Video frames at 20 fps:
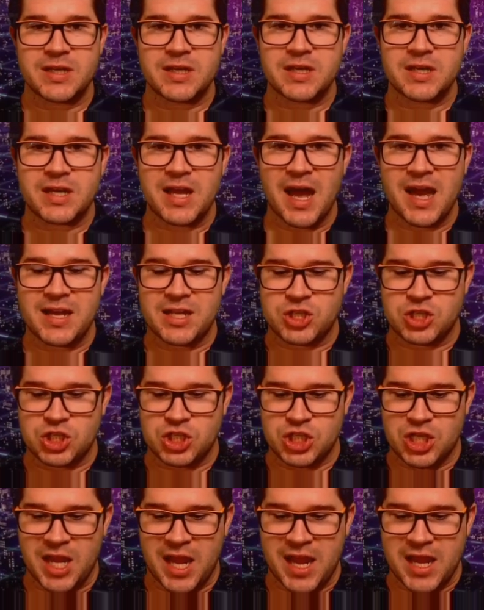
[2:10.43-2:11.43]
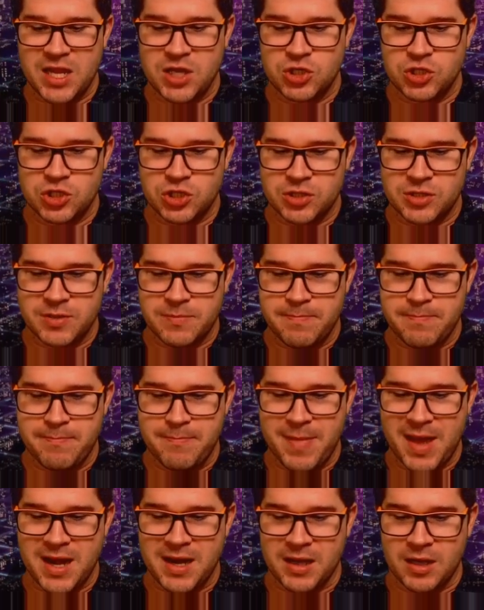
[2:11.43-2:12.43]
gonna kind of change the
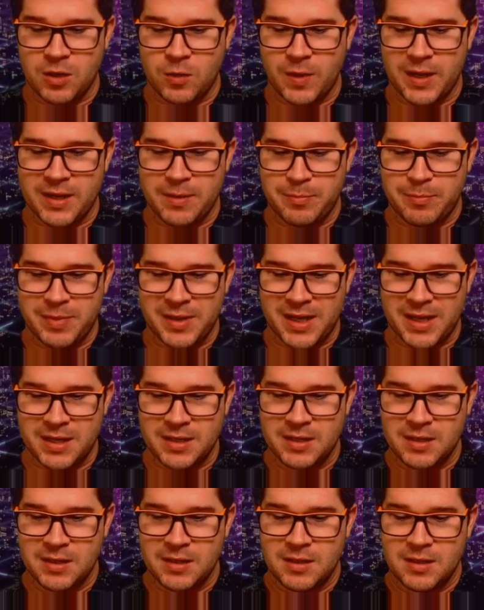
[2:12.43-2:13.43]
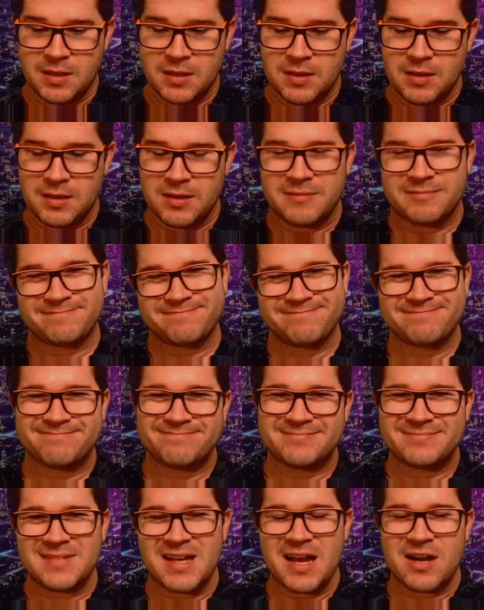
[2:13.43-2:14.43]
meta quite a bit.
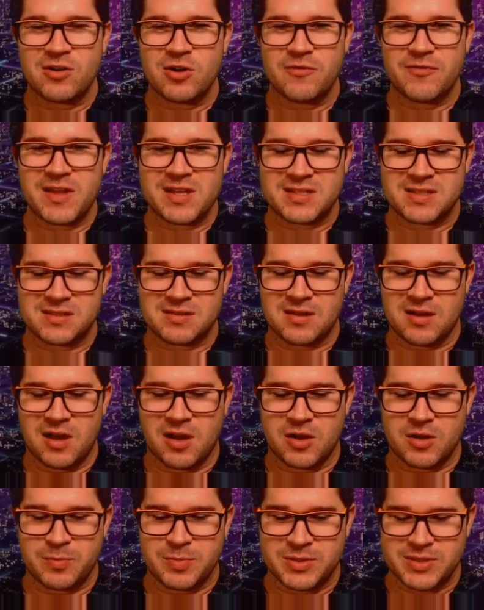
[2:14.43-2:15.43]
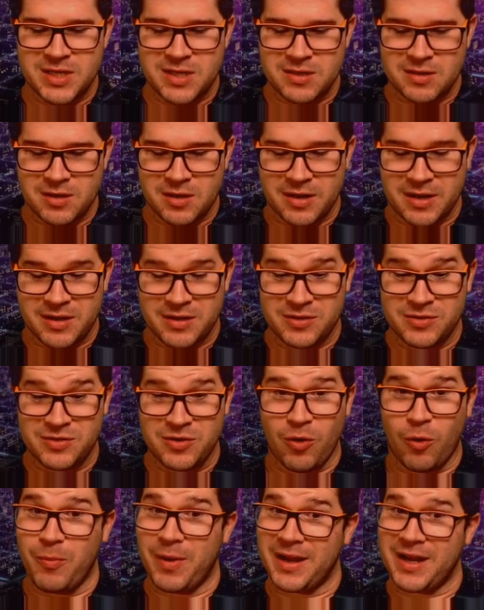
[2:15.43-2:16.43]
I don't know if that's one hundred percent. All right,
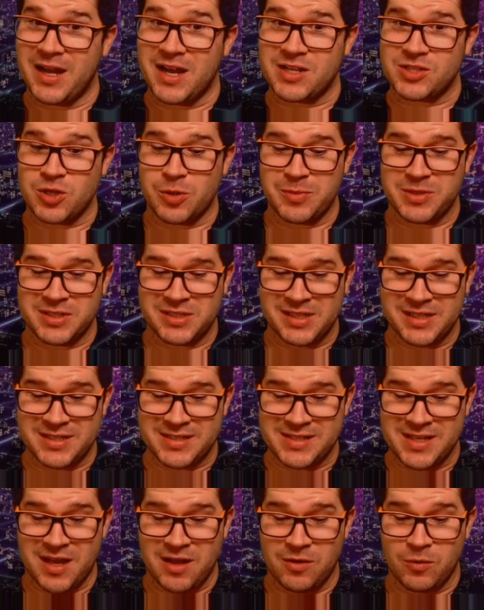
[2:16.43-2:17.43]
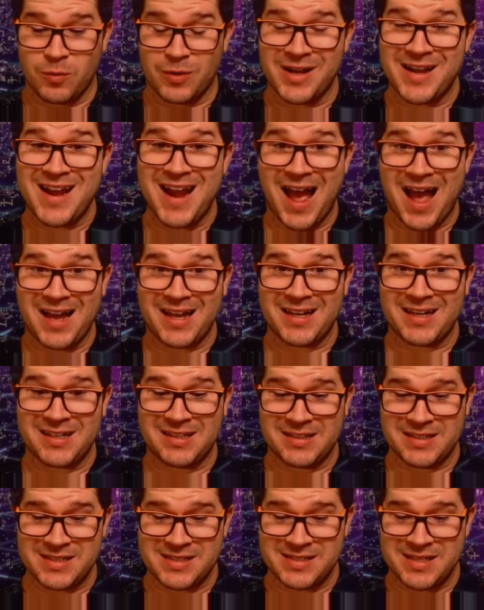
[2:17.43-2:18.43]
oh my gosh, I almost clicked sell. We're not gonna
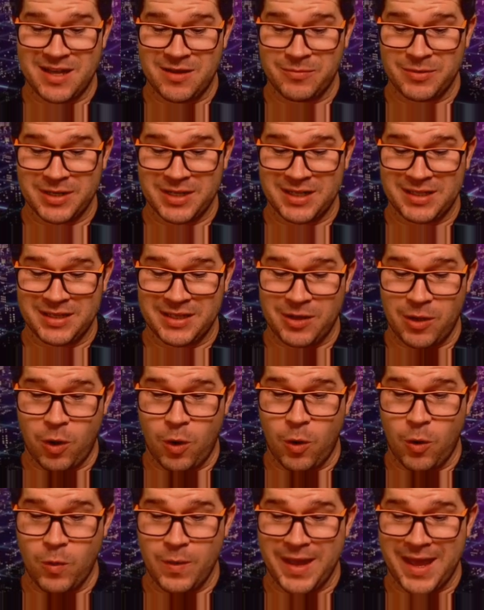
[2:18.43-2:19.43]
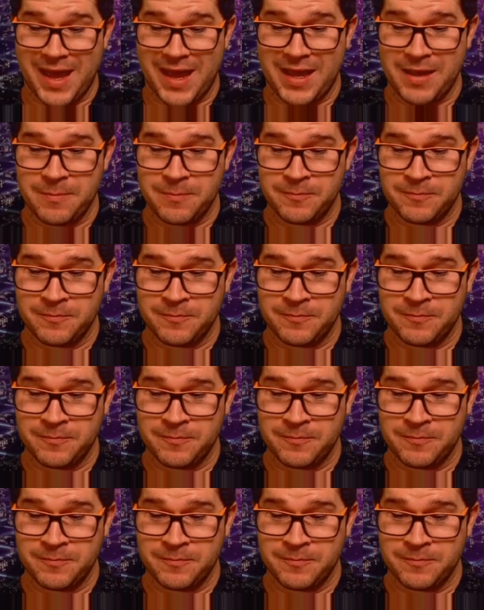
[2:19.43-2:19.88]
click sell, we're gonna click okay.